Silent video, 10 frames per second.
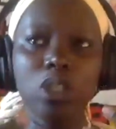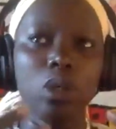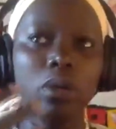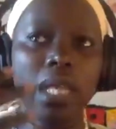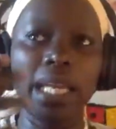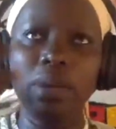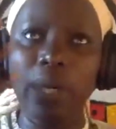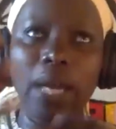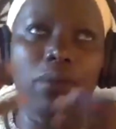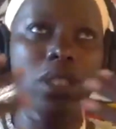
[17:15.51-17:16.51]
So, and then
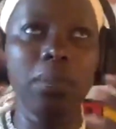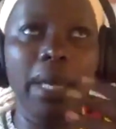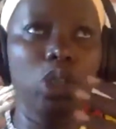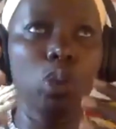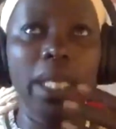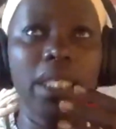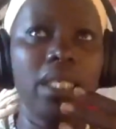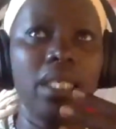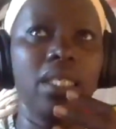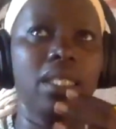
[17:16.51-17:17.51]
when I was in my
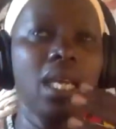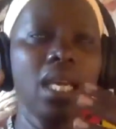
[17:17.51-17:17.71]
20s,